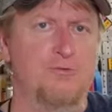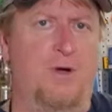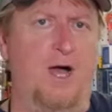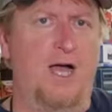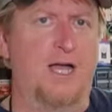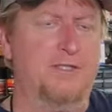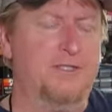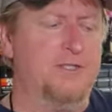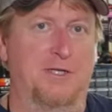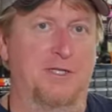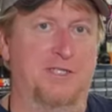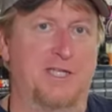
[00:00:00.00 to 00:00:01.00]
Mods,
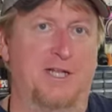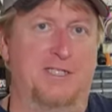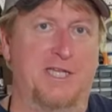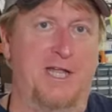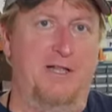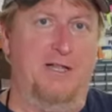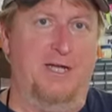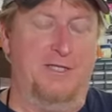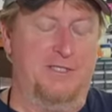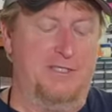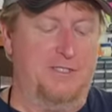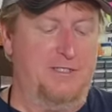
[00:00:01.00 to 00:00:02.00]
a set of
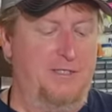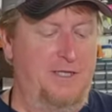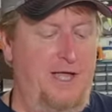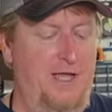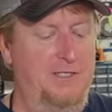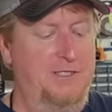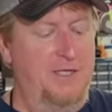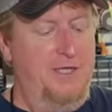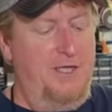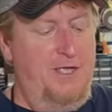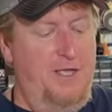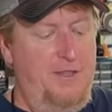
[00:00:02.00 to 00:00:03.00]
taillights, guys.
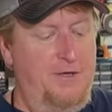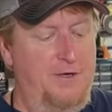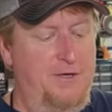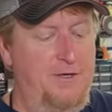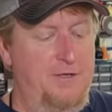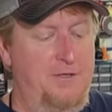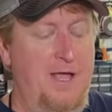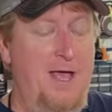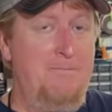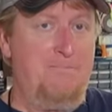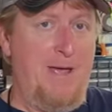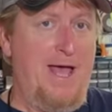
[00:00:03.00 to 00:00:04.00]
They're
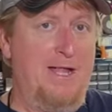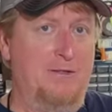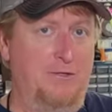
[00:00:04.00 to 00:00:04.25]
not bad